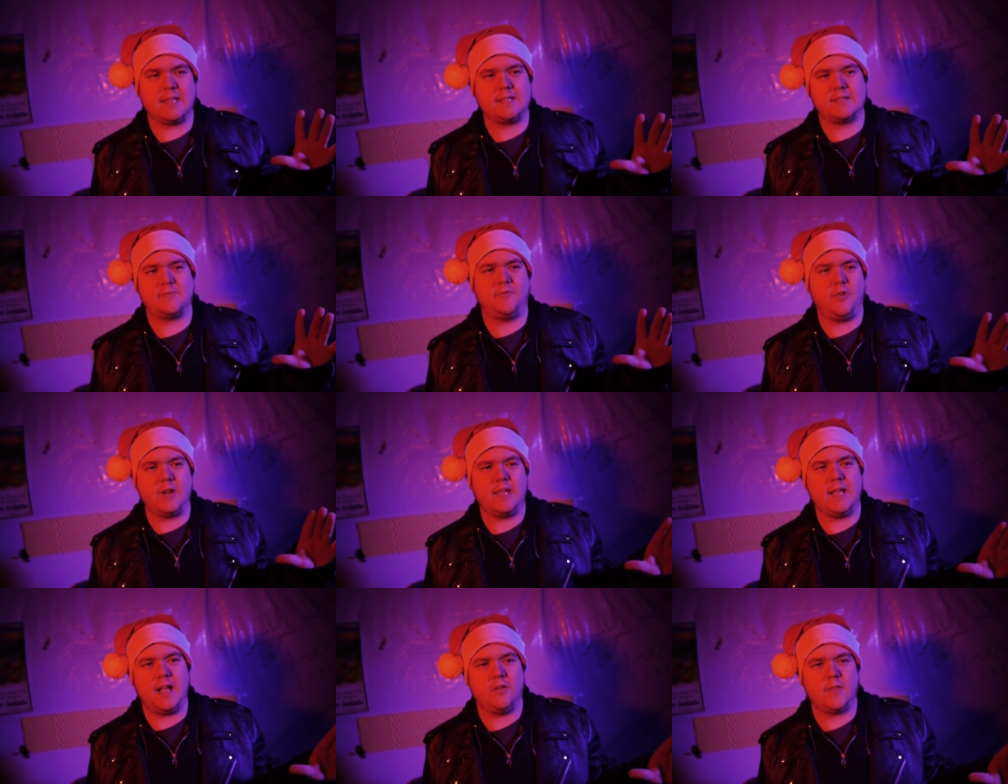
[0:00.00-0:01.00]
it's
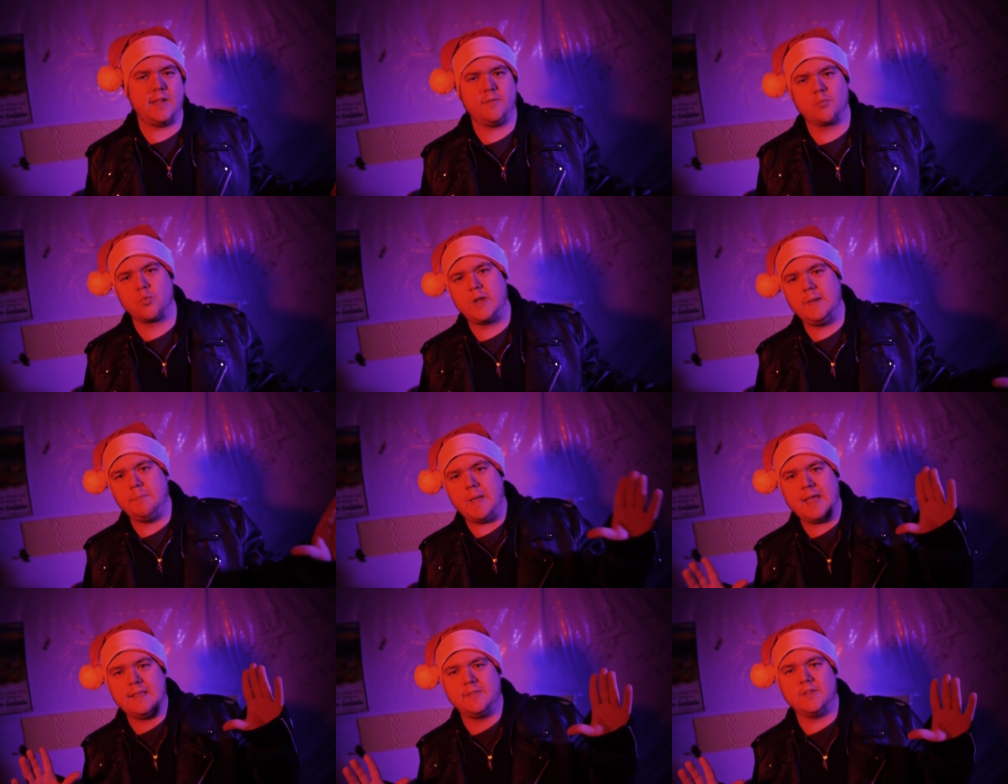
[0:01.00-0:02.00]
funny how they
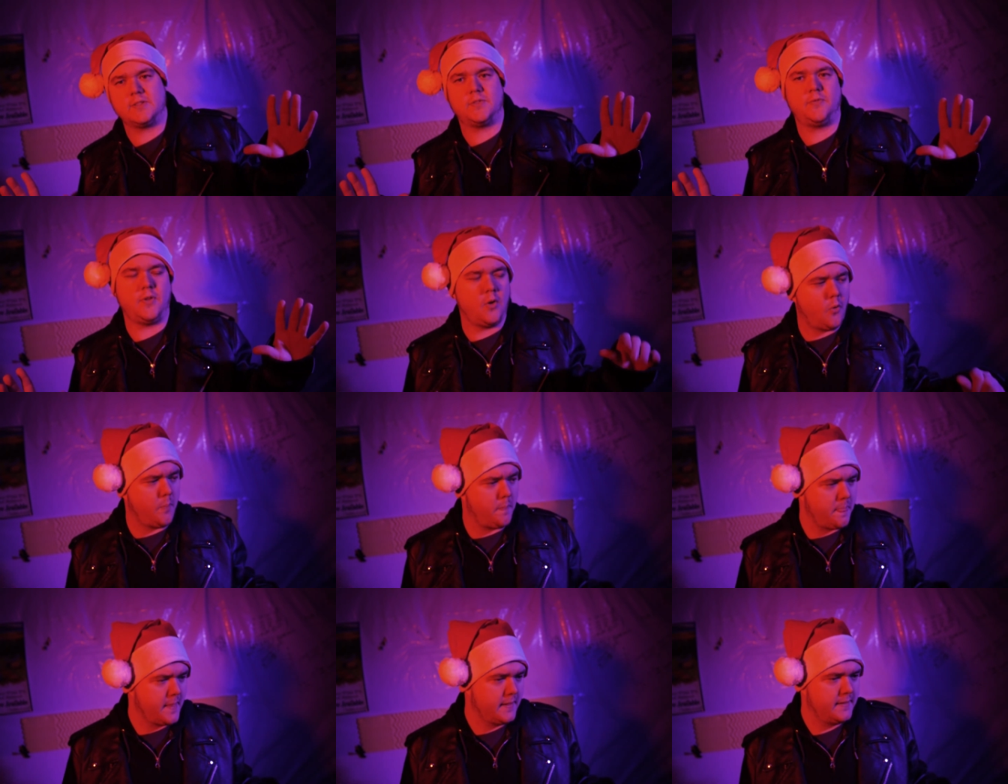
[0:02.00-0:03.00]
remade this film